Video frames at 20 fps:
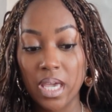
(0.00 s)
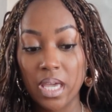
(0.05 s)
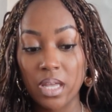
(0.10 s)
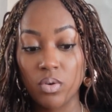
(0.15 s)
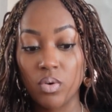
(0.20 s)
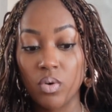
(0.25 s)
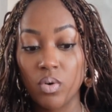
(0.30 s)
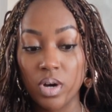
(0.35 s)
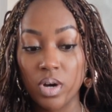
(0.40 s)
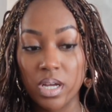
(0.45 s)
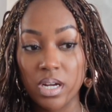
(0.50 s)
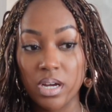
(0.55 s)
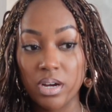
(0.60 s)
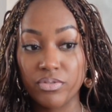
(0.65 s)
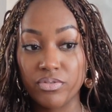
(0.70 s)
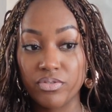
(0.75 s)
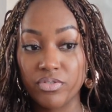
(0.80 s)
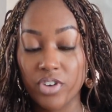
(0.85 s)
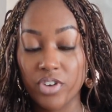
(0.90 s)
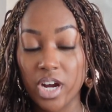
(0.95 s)
and on a
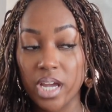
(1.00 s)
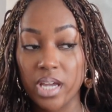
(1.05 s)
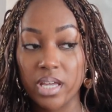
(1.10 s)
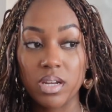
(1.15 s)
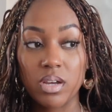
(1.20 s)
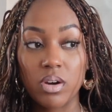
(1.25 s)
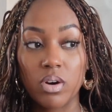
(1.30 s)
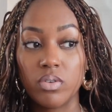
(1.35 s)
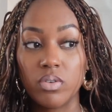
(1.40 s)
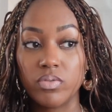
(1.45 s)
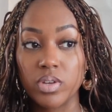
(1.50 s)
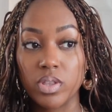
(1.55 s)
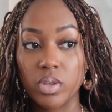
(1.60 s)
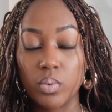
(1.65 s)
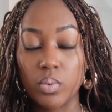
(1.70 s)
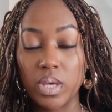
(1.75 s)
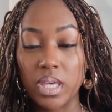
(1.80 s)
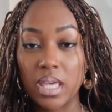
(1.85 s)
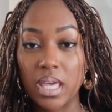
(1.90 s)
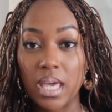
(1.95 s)
friend over the
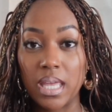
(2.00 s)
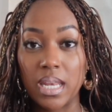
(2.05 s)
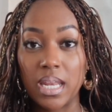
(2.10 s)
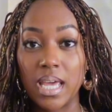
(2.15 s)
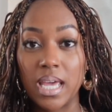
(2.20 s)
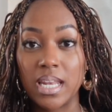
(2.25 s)
weekend,